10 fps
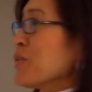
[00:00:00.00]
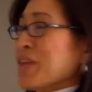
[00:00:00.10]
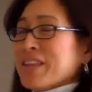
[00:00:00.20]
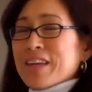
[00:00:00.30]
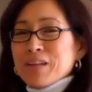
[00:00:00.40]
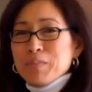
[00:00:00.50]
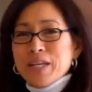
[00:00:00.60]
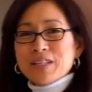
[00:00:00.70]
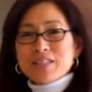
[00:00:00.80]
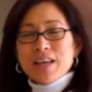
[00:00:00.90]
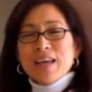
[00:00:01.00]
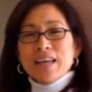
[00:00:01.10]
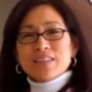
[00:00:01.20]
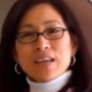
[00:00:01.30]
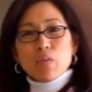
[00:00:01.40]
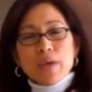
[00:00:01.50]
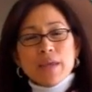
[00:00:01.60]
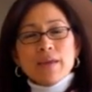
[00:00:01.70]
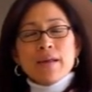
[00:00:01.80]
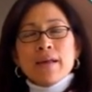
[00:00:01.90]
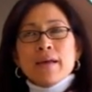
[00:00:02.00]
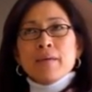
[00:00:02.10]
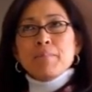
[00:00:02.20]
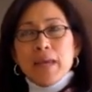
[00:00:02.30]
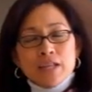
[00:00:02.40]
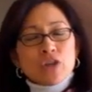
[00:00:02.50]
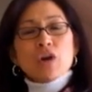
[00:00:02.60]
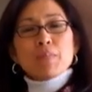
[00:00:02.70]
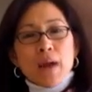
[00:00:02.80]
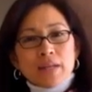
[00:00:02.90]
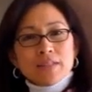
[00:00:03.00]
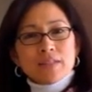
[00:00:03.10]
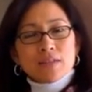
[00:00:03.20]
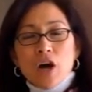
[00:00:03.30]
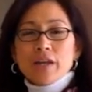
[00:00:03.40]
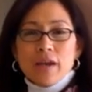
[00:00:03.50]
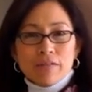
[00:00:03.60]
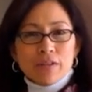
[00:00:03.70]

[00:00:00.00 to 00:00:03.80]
other thing that it means is that we base our practice on